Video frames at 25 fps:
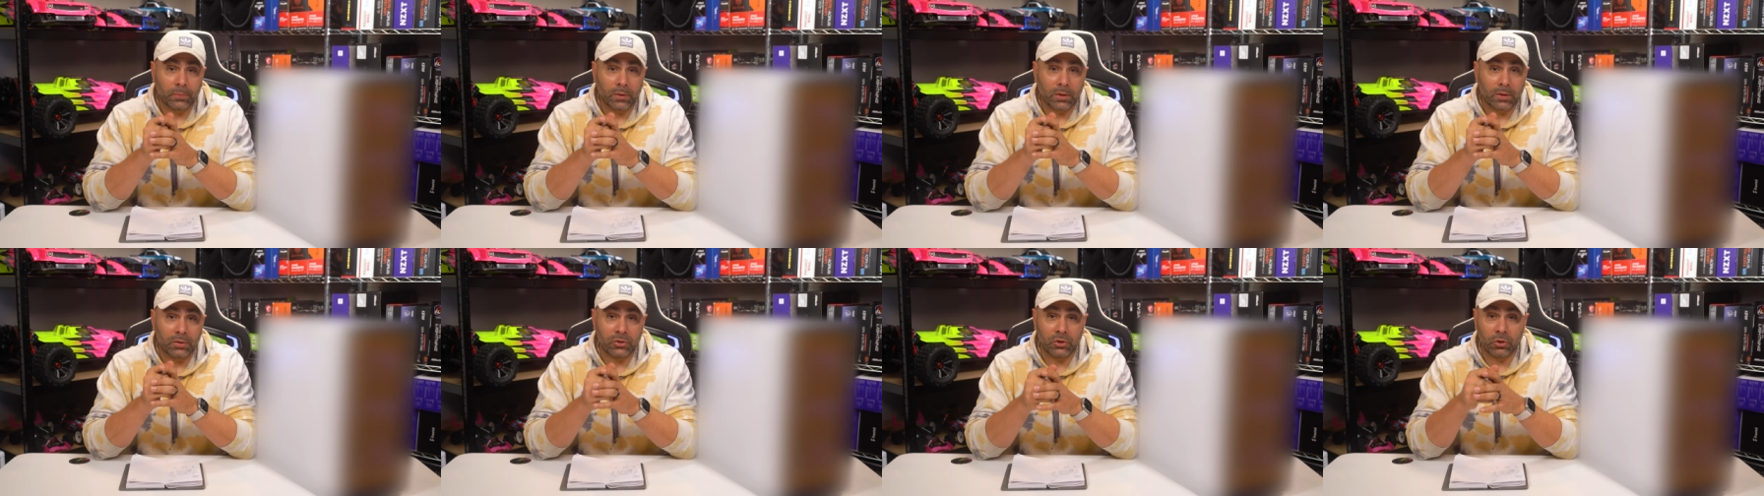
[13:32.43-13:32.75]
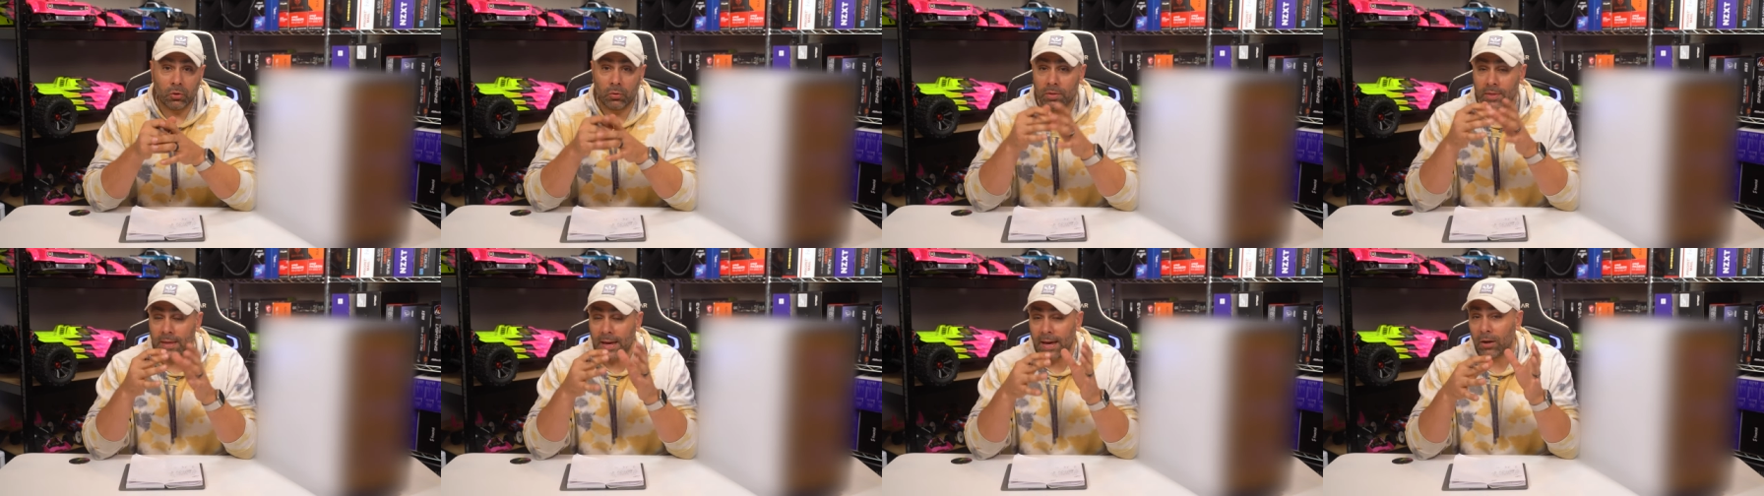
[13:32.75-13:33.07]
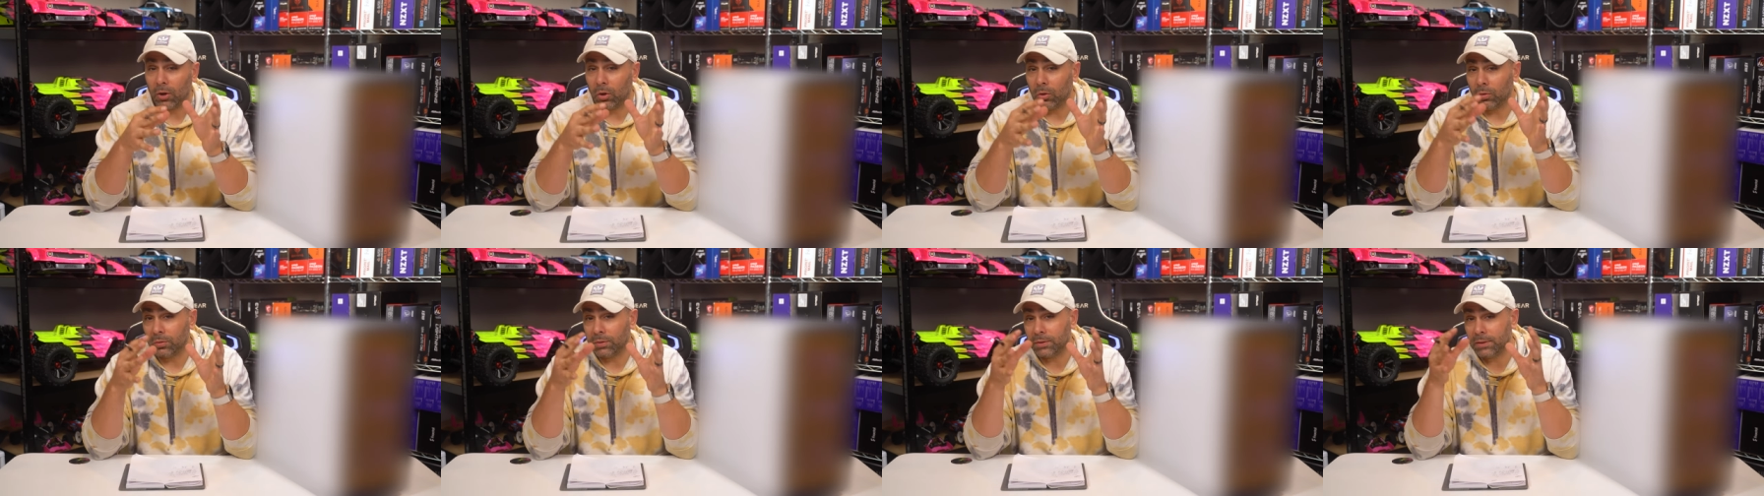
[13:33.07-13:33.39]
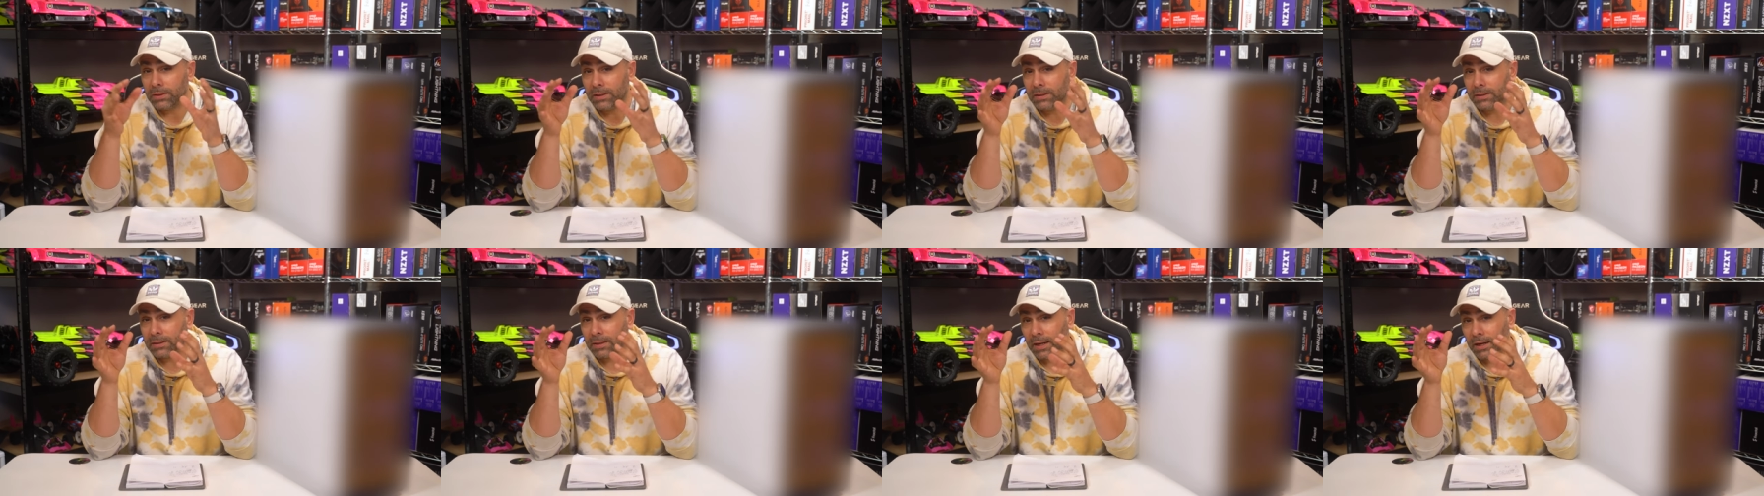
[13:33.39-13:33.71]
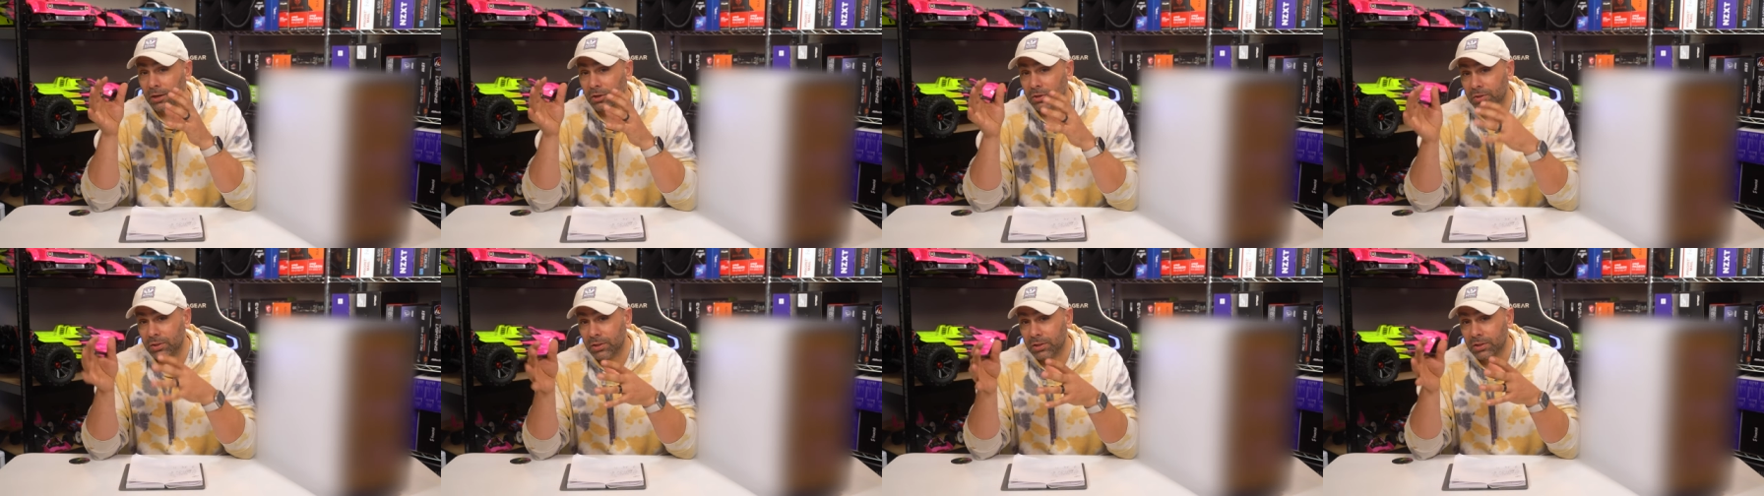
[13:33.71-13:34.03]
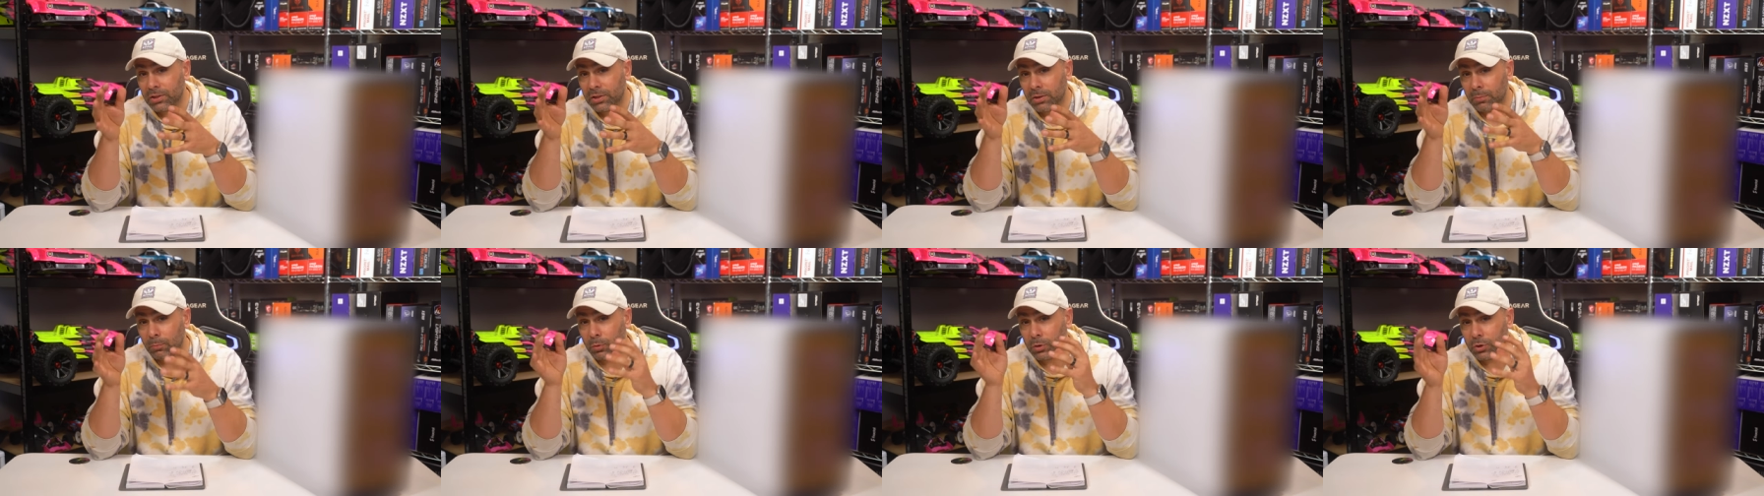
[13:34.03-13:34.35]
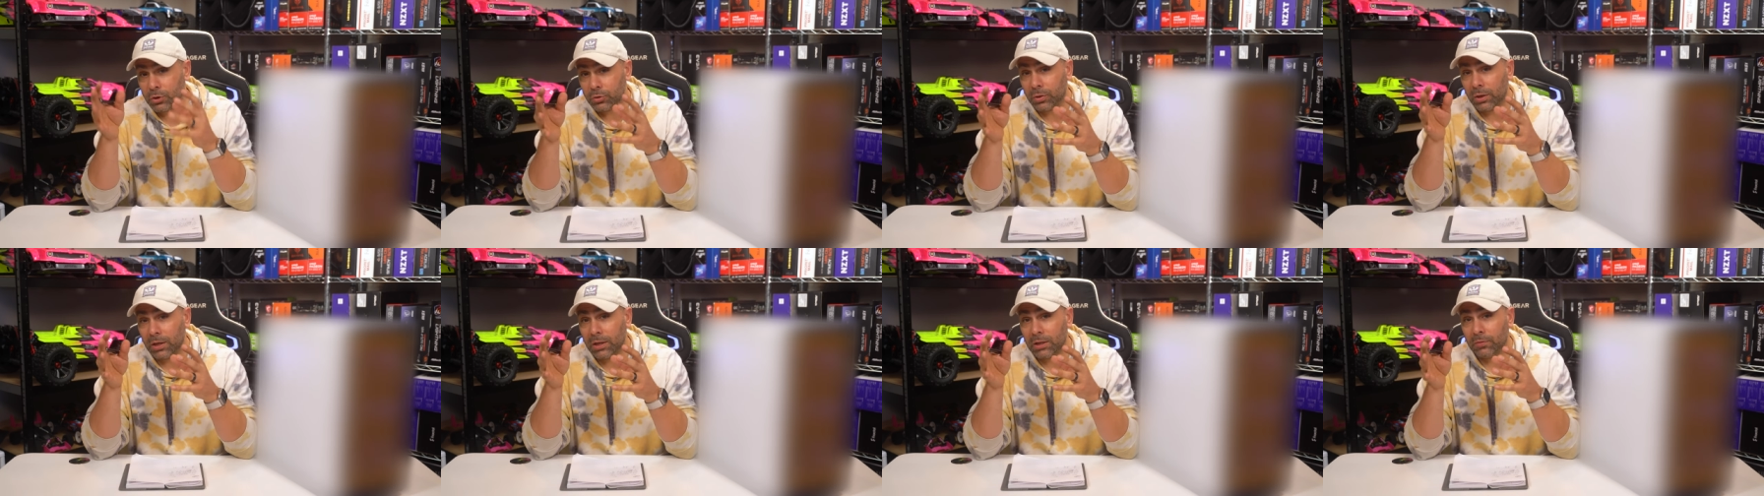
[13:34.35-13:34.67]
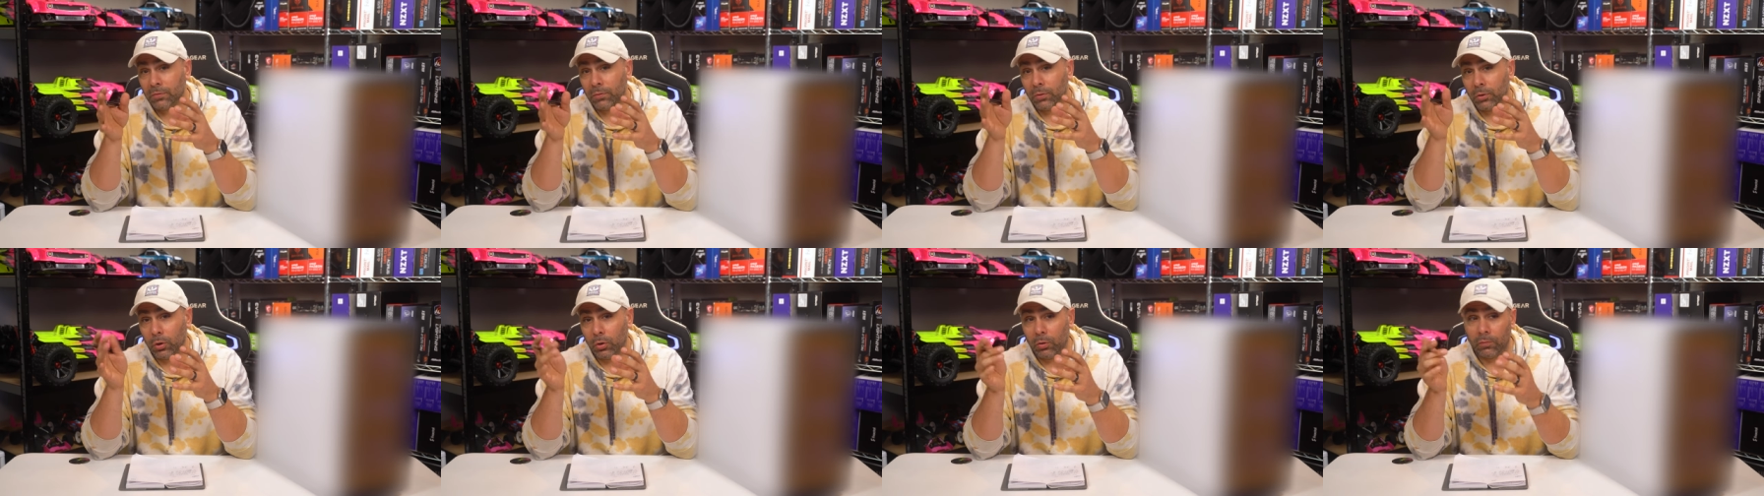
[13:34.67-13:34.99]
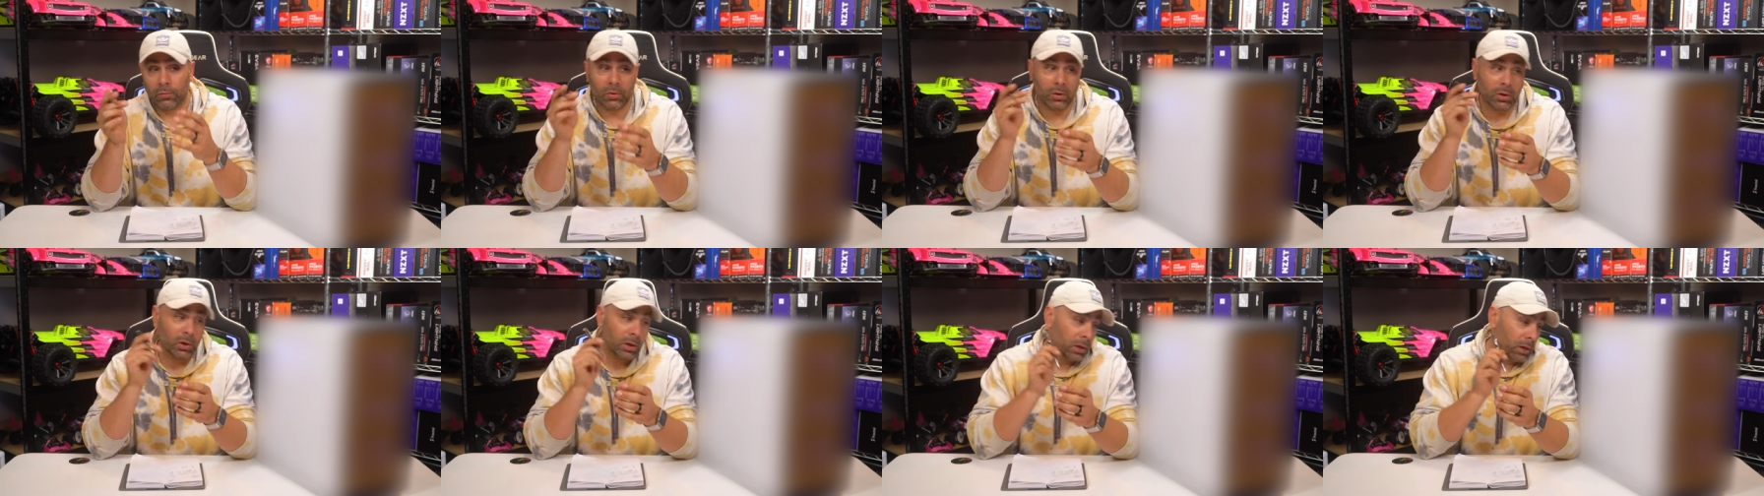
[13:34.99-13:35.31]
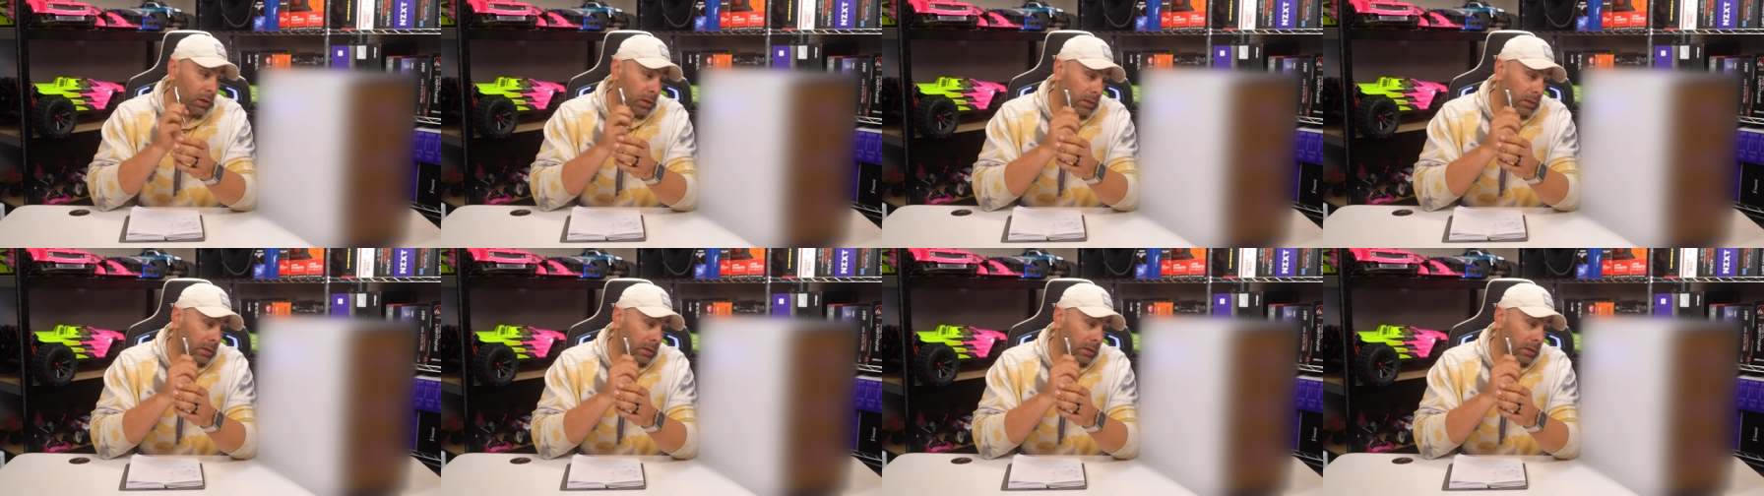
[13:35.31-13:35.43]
So that whole entire system was transferred over